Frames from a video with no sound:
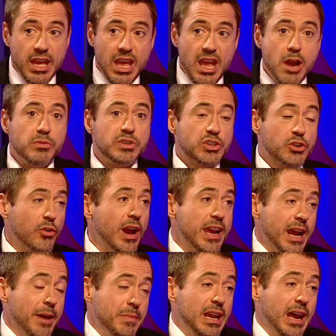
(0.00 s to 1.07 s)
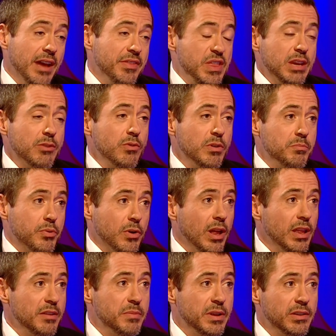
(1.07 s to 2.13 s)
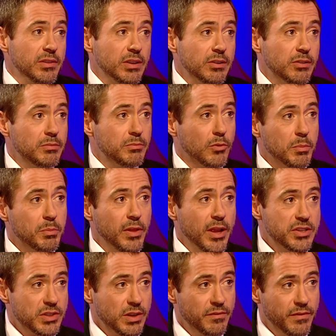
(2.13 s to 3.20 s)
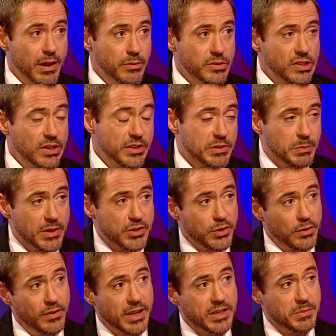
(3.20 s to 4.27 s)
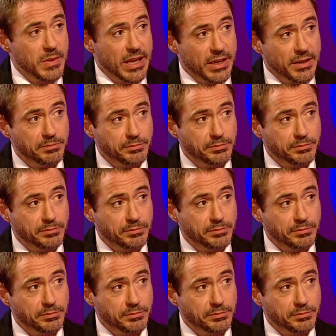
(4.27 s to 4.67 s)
It was great. I mean, I think it would probably have been a little more pleasant if I wasn't in the special effects makeup.